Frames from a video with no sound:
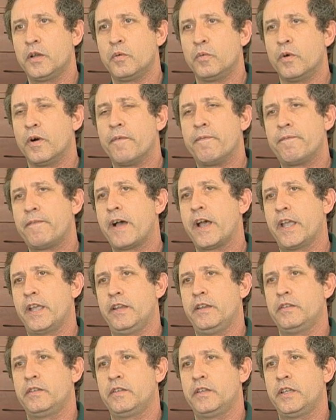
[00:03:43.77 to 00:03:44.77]
will fight
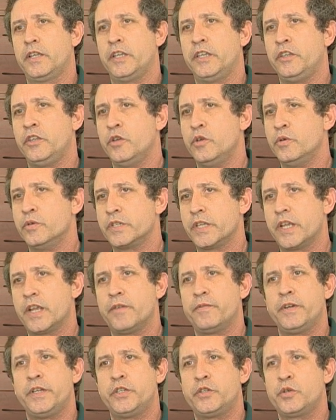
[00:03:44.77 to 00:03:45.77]
and use
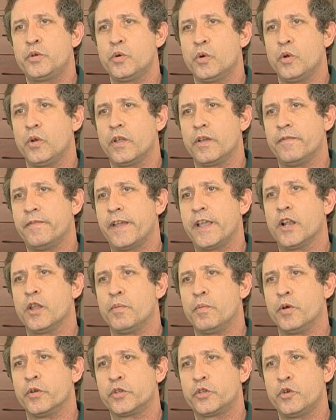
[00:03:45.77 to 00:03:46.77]
every tool
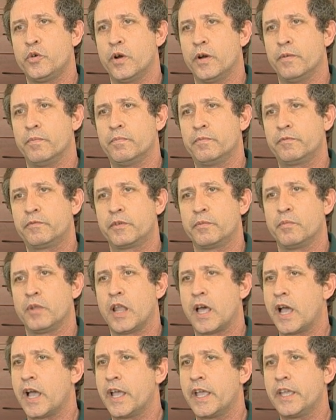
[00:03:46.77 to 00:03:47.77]
available to them, from
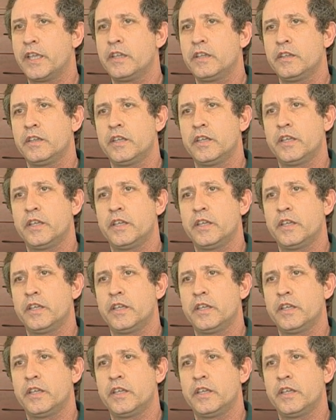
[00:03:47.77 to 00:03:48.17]
lying,